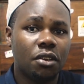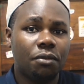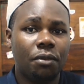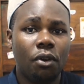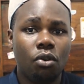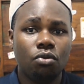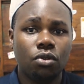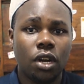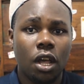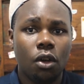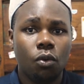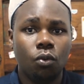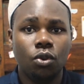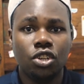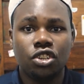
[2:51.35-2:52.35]
phone
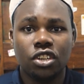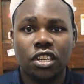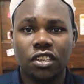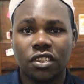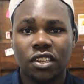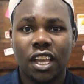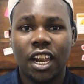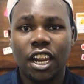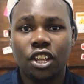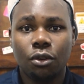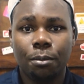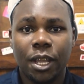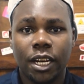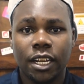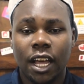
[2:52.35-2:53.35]
which is a
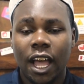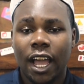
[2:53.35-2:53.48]
little bit